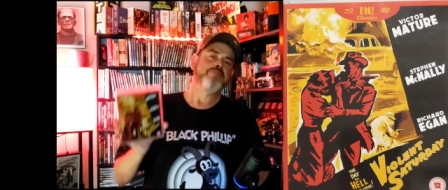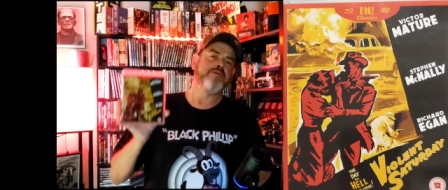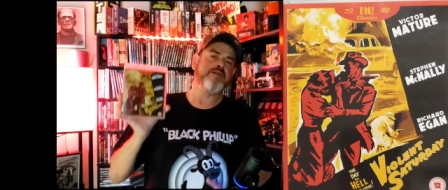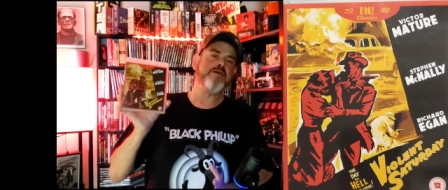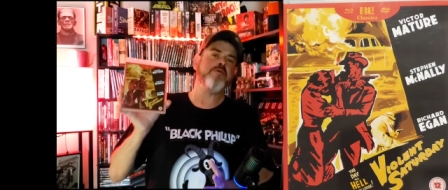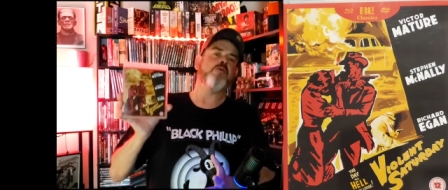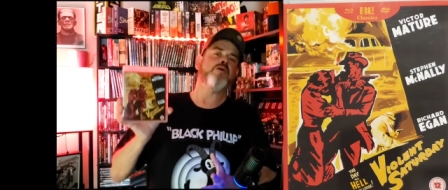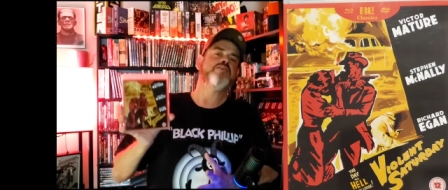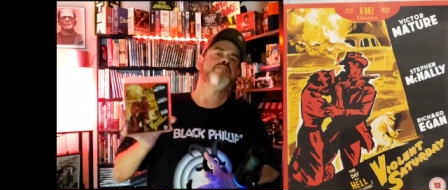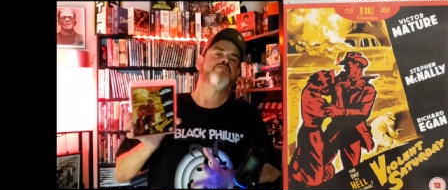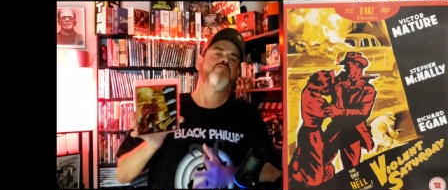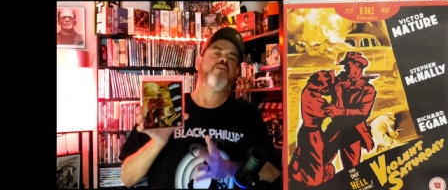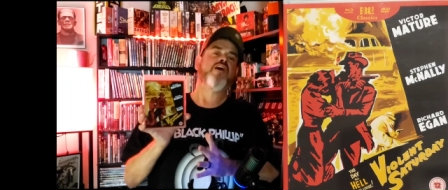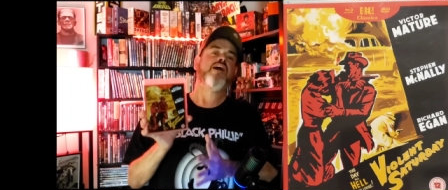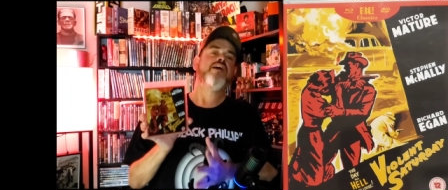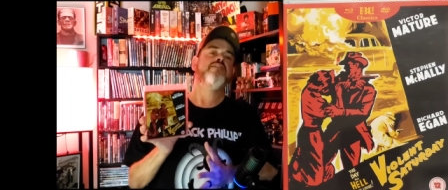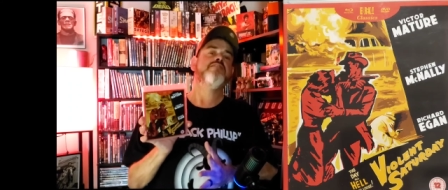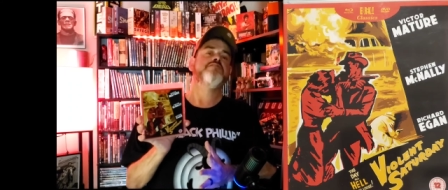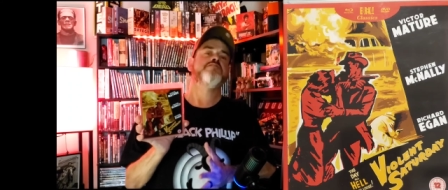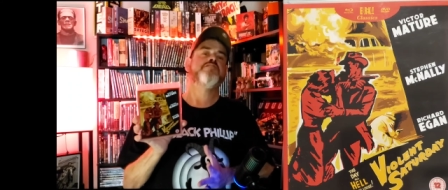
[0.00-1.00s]
but anyways,
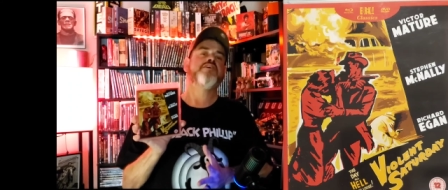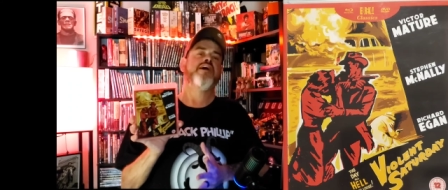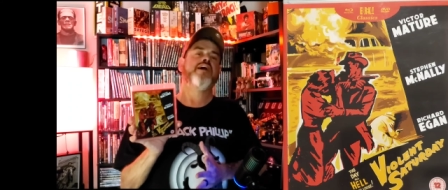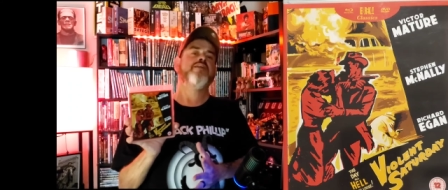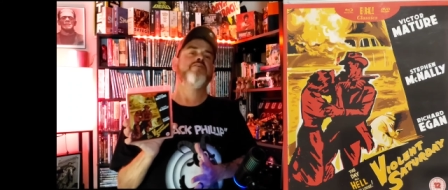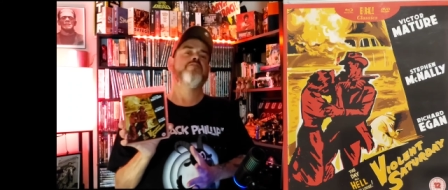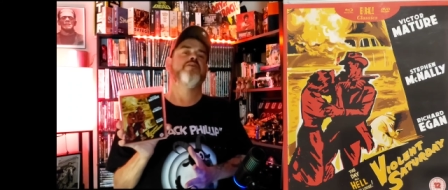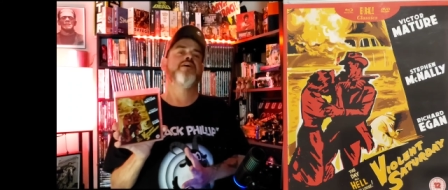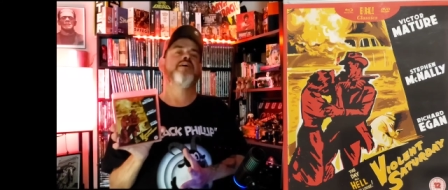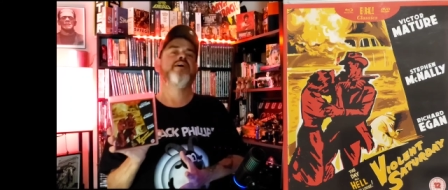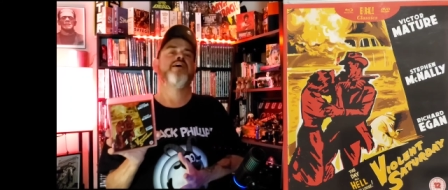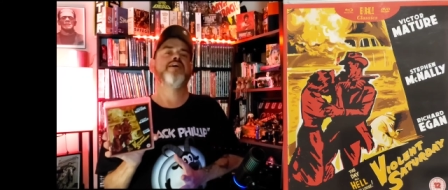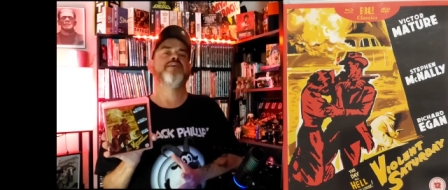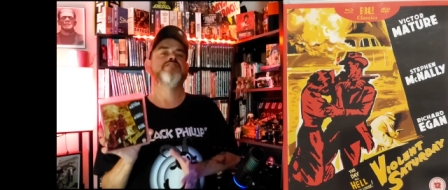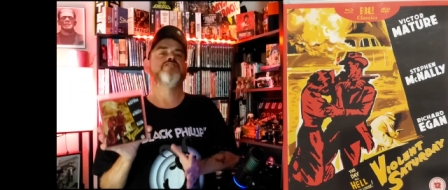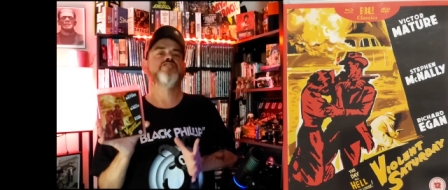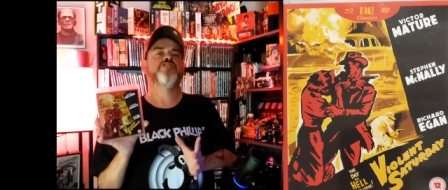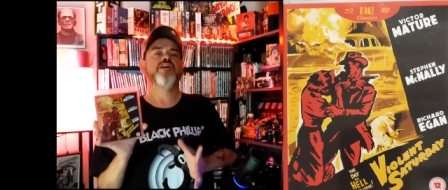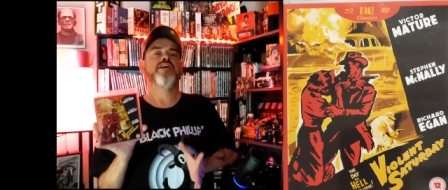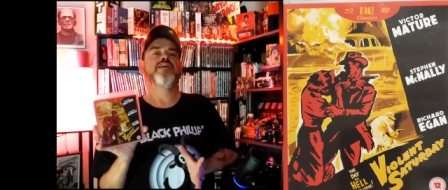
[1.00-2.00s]
Violent Saturday,
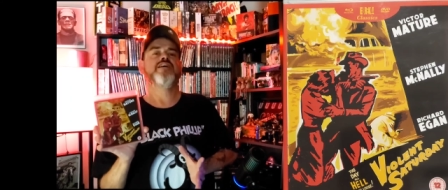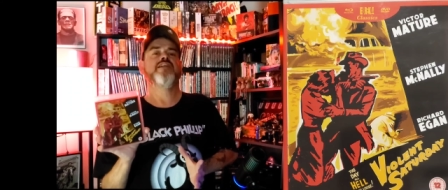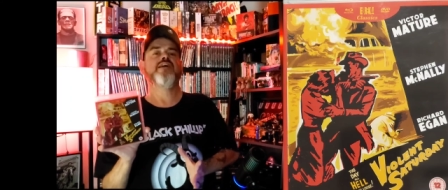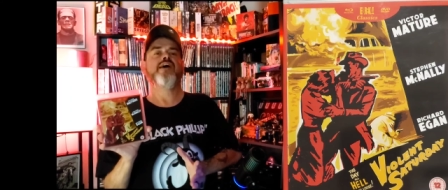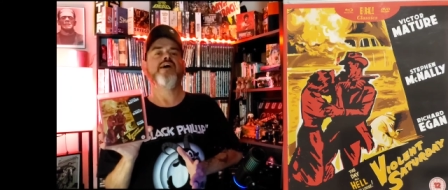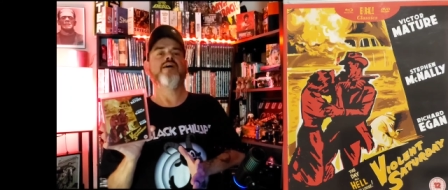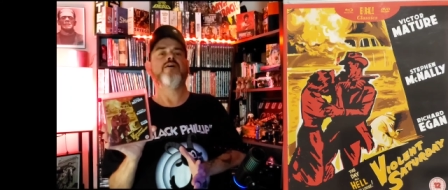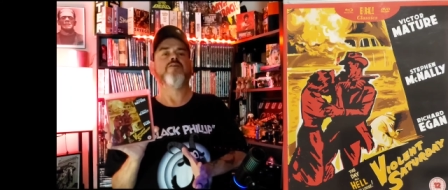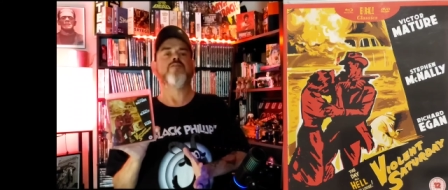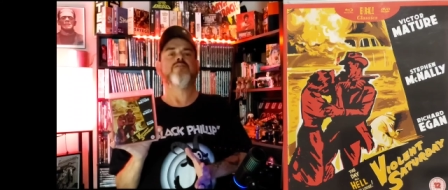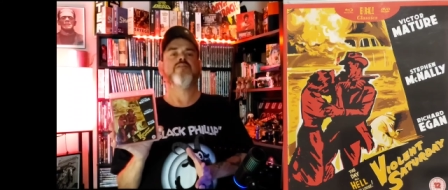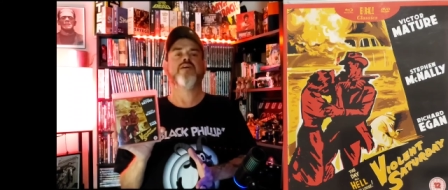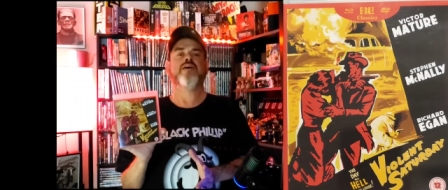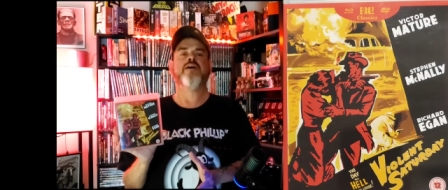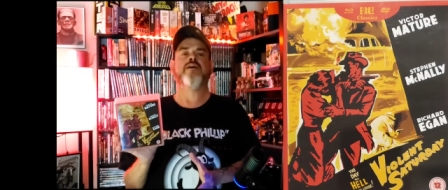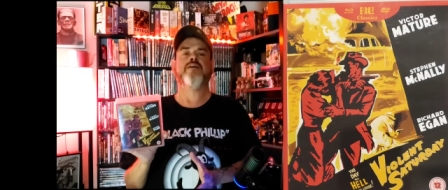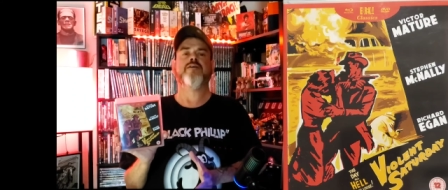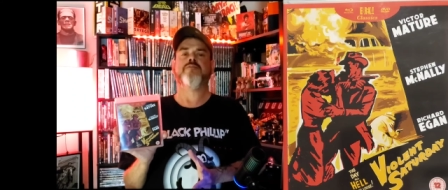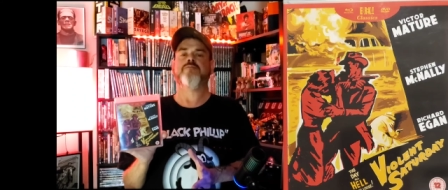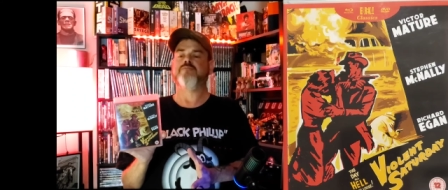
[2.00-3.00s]
guys, check it out.
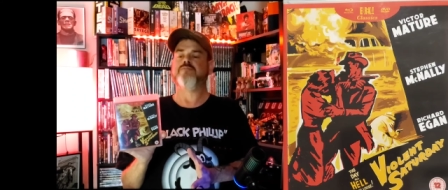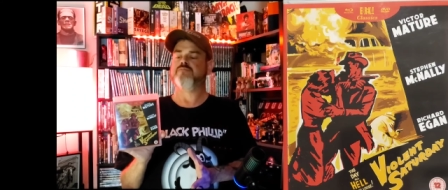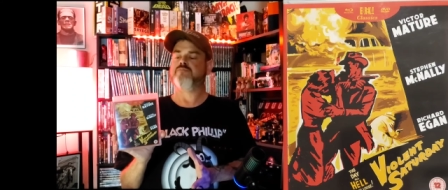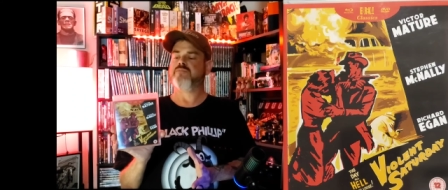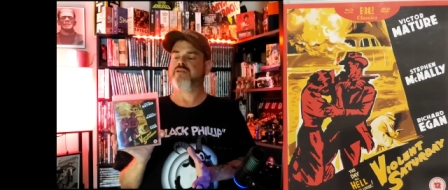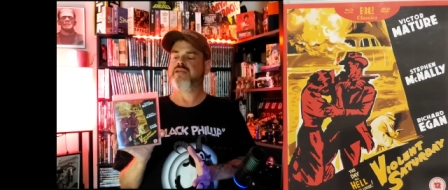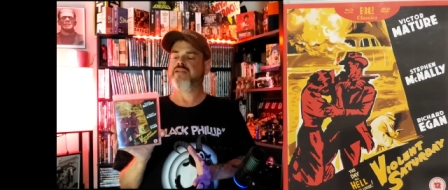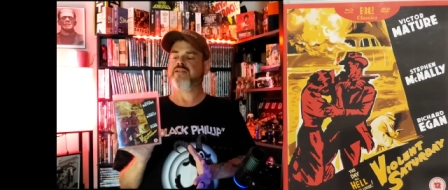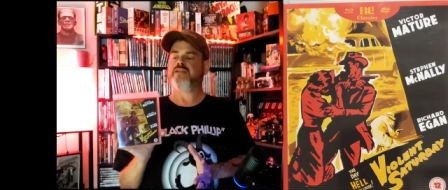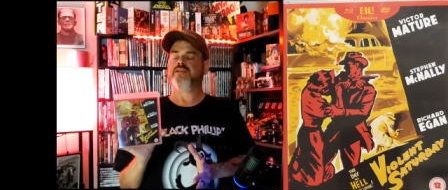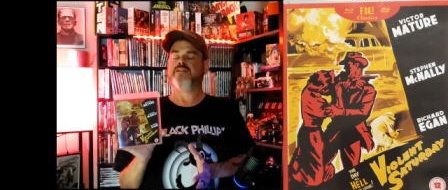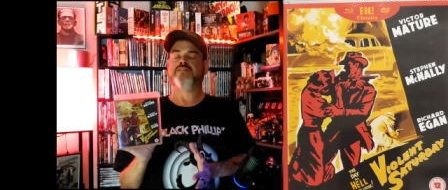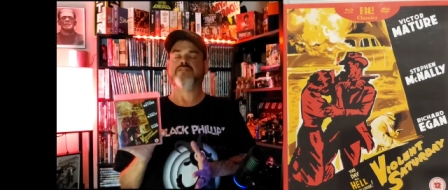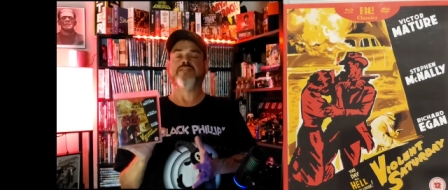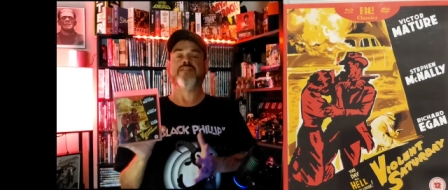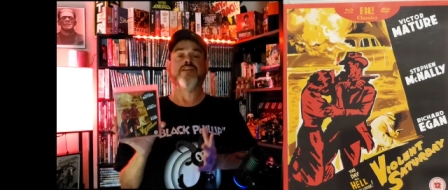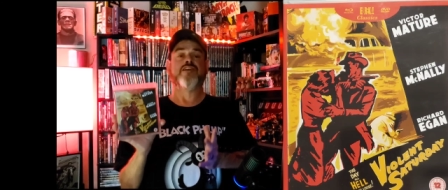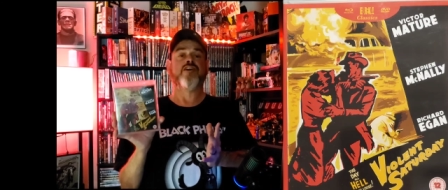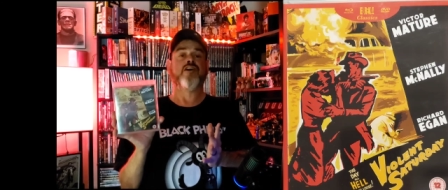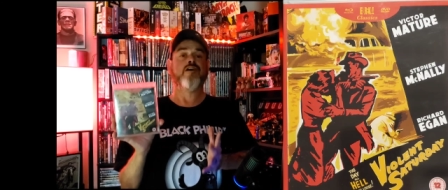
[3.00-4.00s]
Um, it, it's
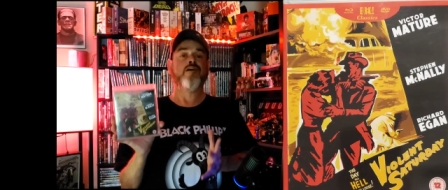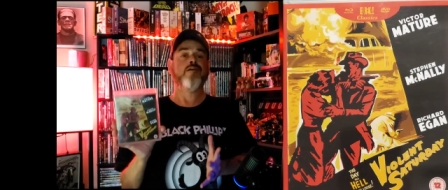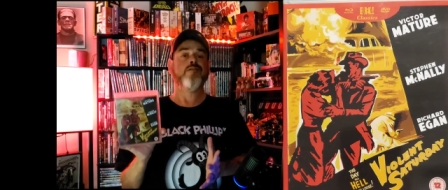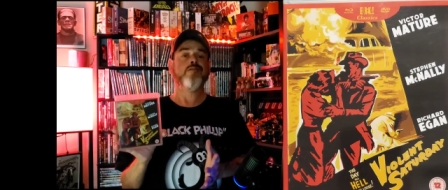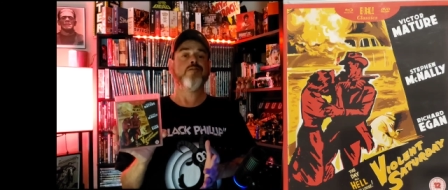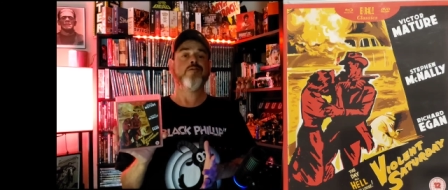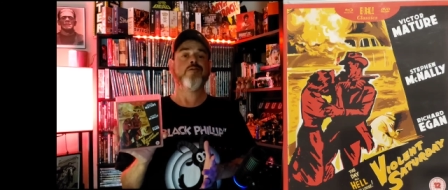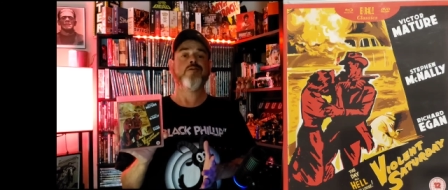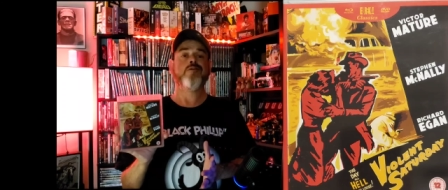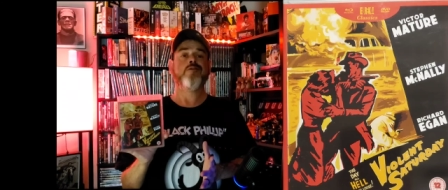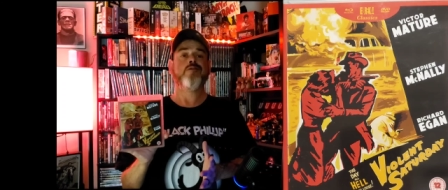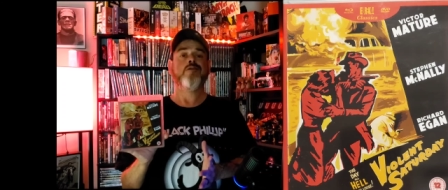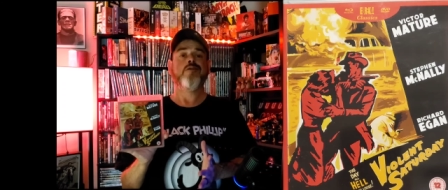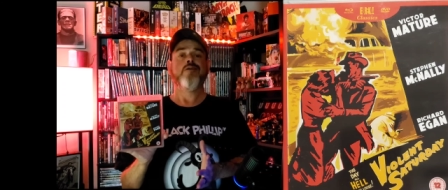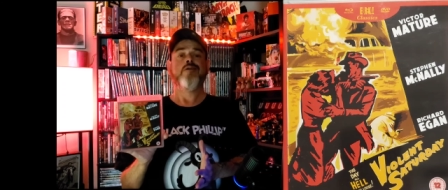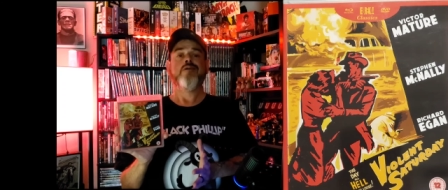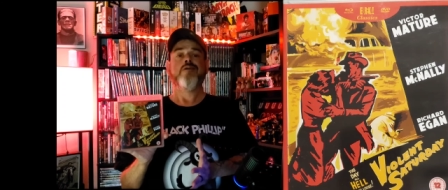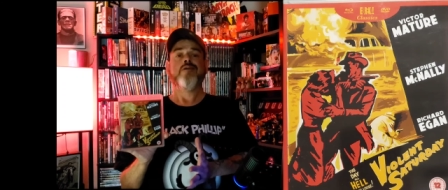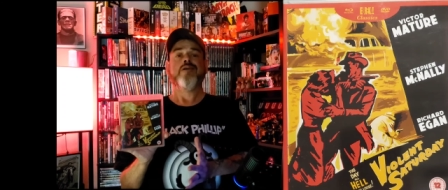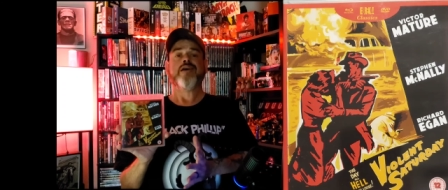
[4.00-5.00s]
in color.
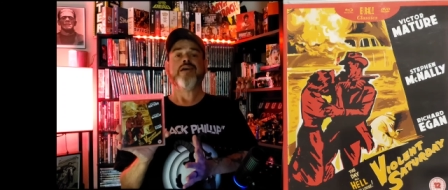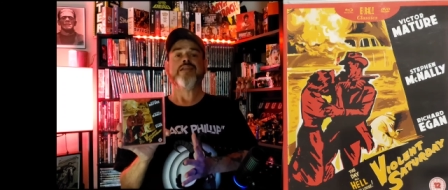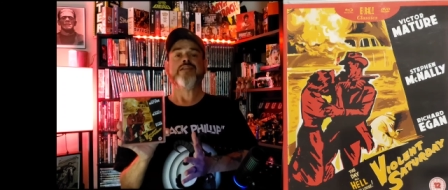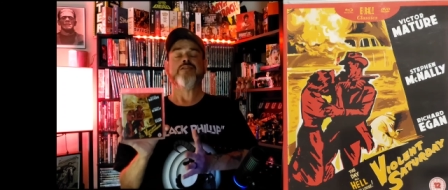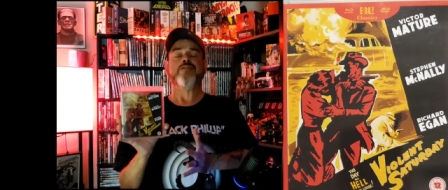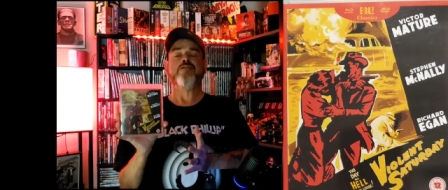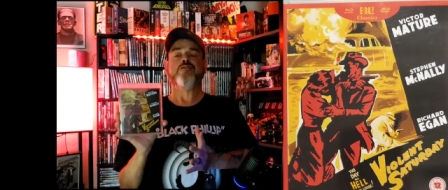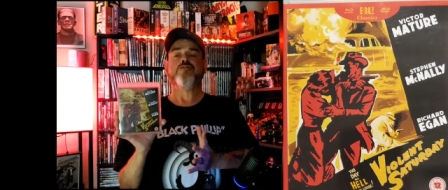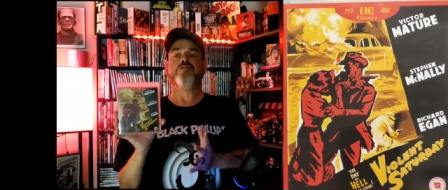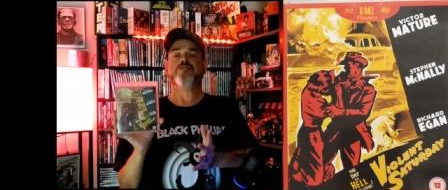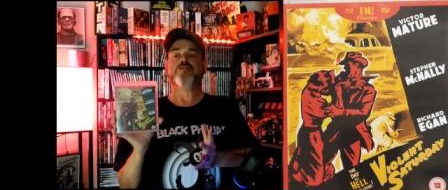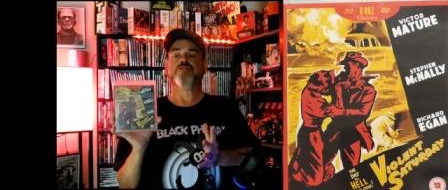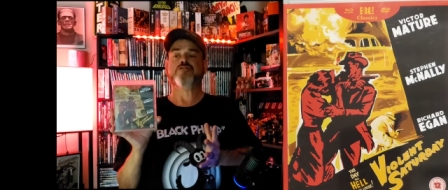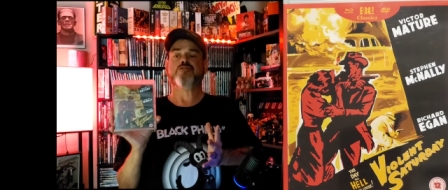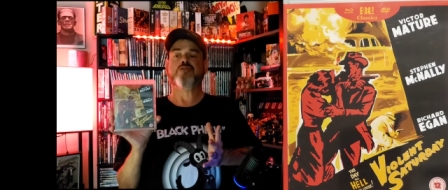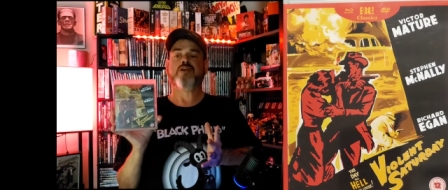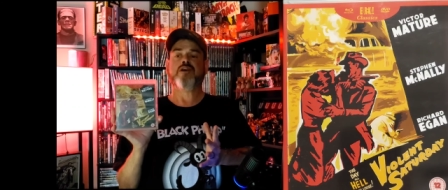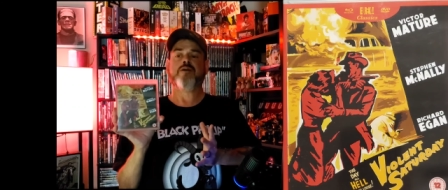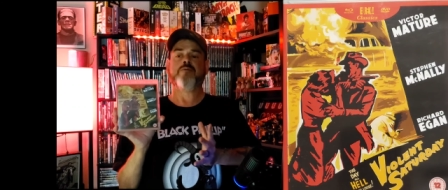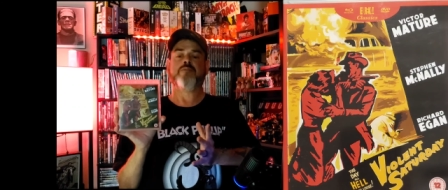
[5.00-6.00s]
It looks.
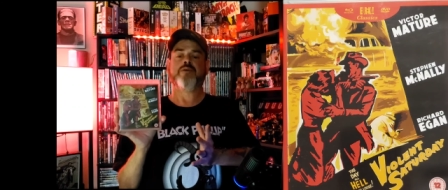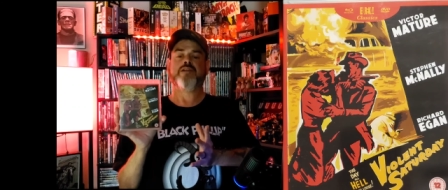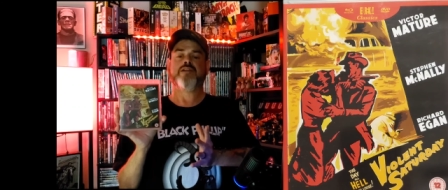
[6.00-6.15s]
I